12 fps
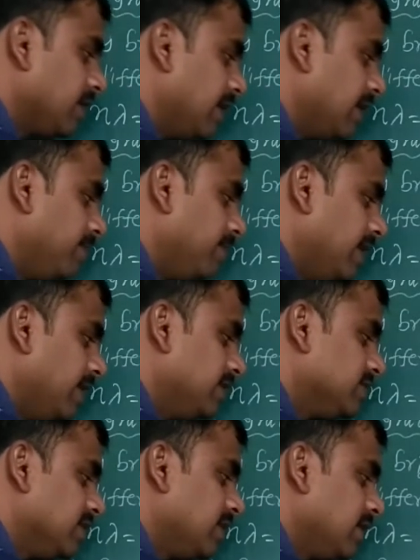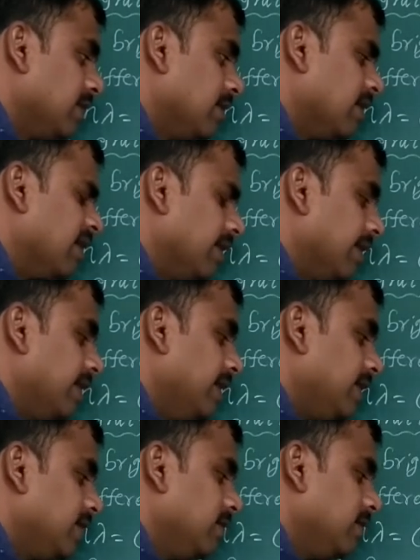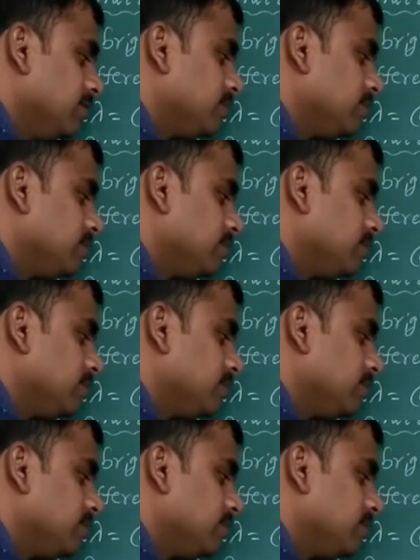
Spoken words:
Capital N is the grating